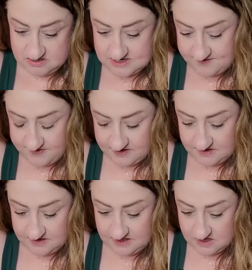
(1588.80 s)

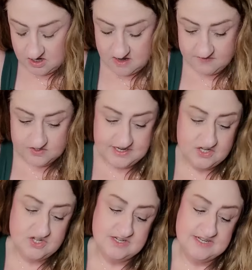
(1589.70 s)
Definitely a
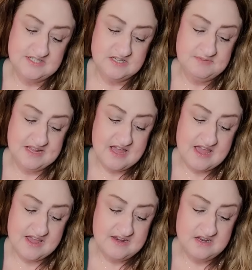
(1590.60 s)
conversation needs to be
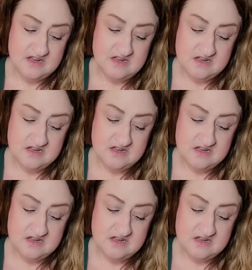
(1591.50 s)
had.